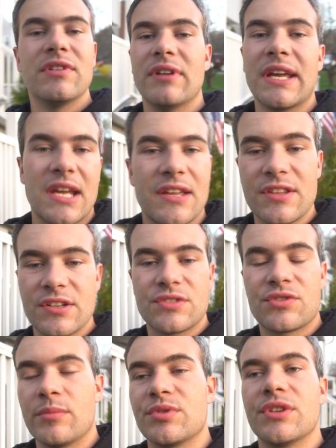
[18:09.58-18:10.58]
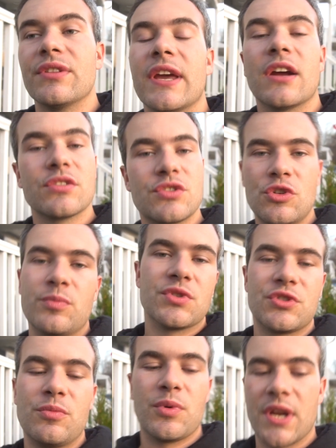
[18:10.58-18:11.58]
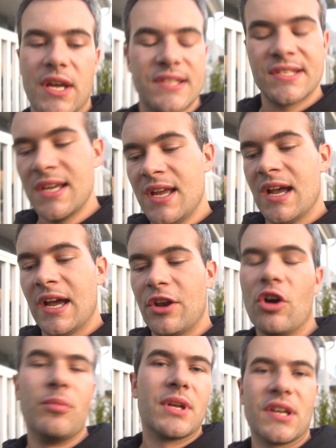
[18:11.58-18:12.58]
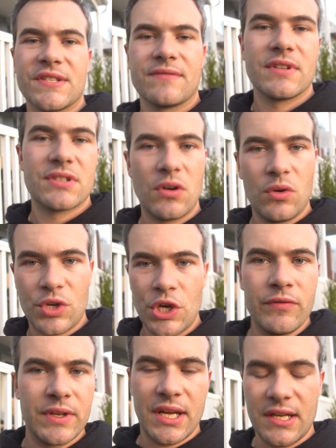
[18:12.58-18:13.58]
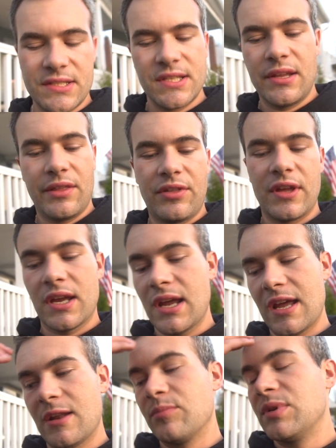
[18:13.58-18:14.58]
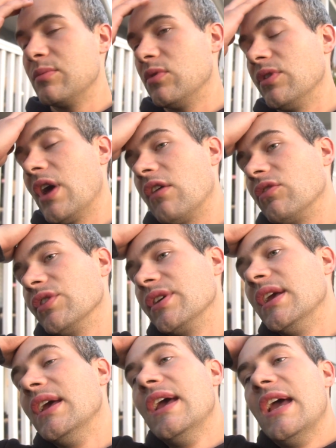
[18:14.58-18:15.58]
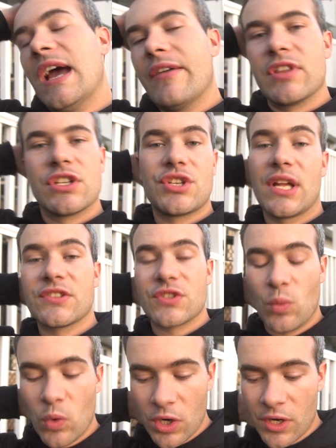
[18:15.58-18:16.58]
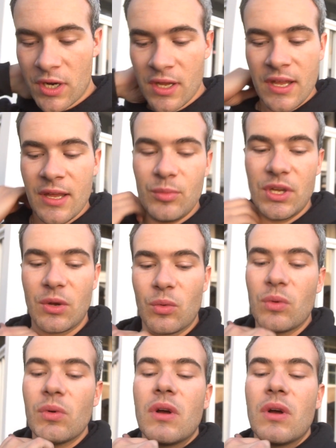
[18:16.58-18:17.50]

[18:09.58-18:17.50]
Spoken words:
the link in the description. They are super nice. I know because of this whole COVID-19 thing and people not really having the chance to work and being